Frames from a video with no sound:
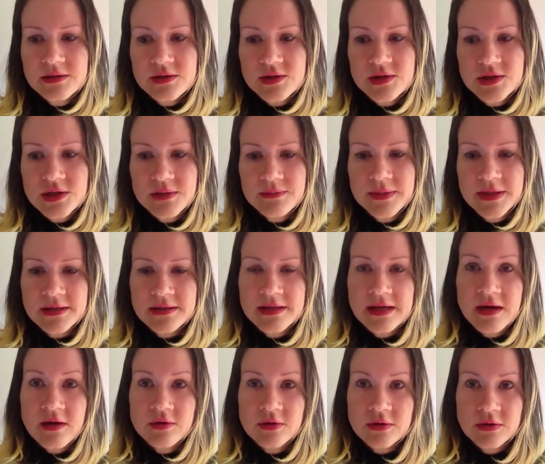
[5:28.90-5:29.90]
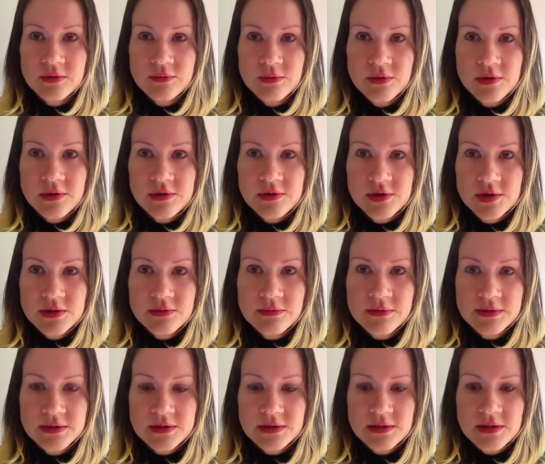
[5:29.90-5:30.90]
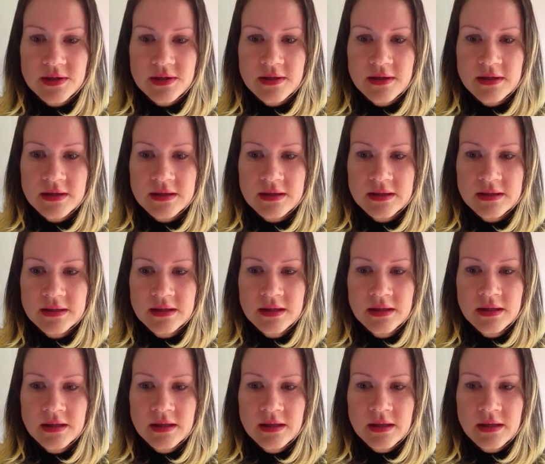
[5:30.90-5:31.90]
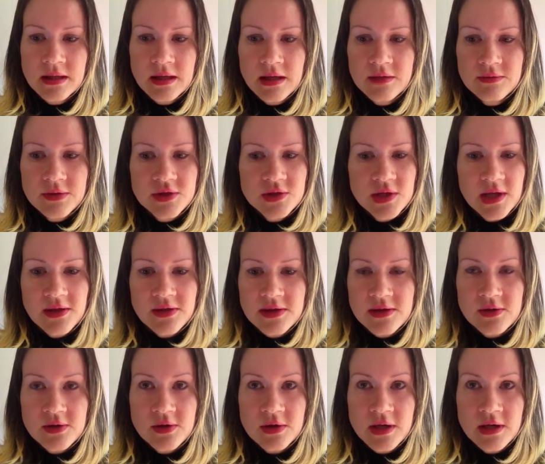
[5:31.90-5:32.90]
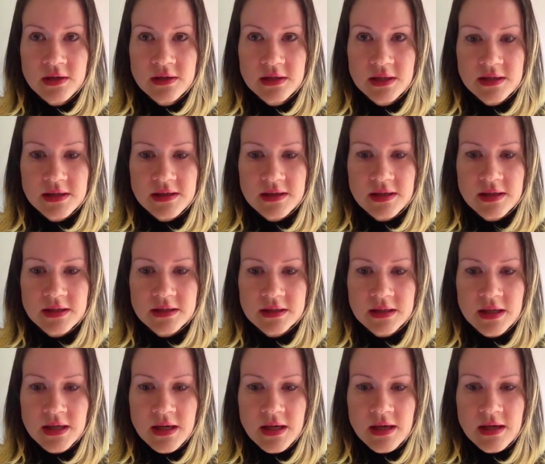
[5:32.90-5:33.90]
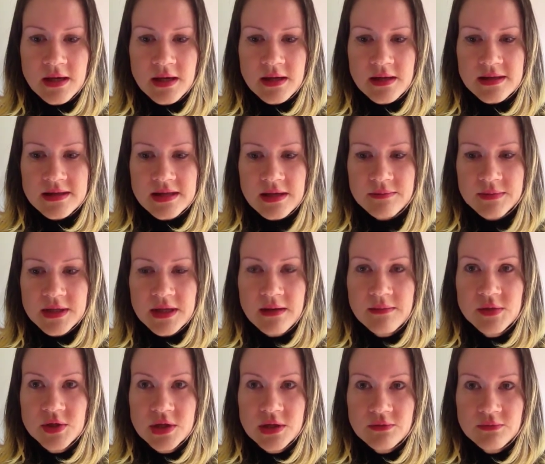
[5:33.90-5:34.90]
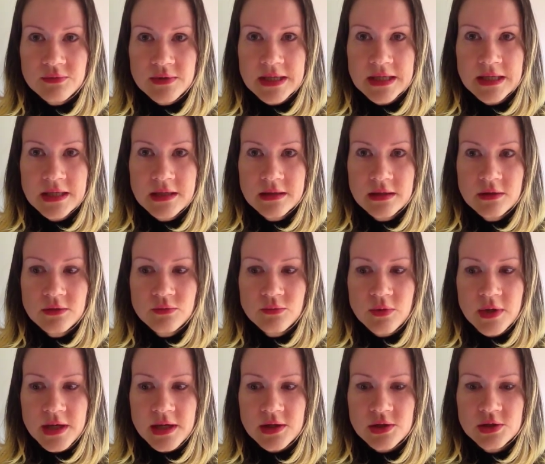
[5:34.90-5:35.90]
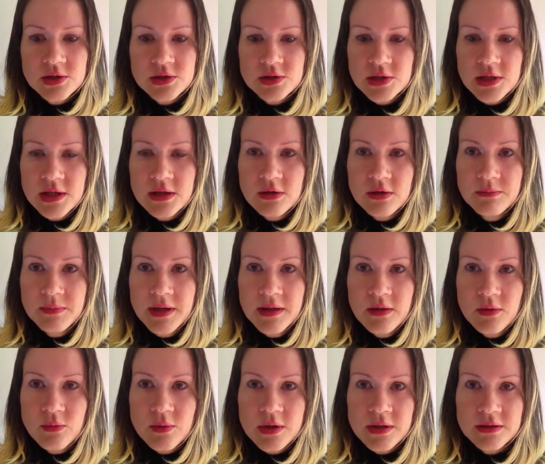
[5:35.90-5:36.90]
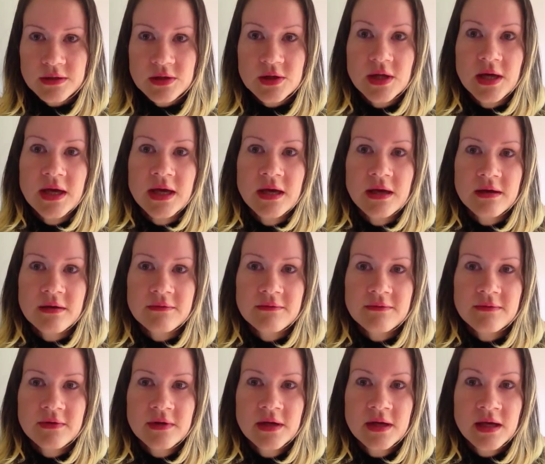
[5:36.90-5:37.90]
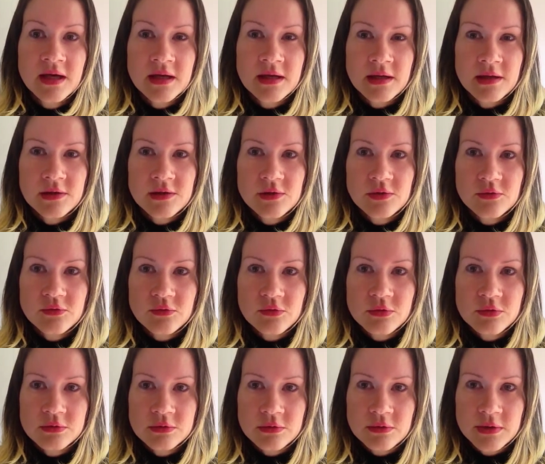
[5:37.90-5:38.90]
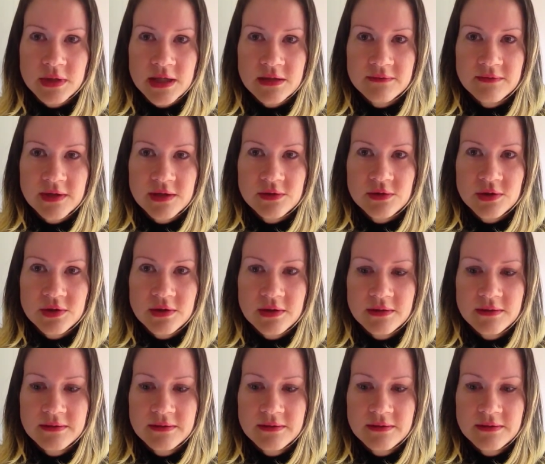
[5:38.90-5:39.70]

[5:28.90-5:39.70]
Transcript: She bit down on the words she wanted to say. It was just as her aunt had said. Sometimes she really did wish she could be the one to have an extraordinary adventure.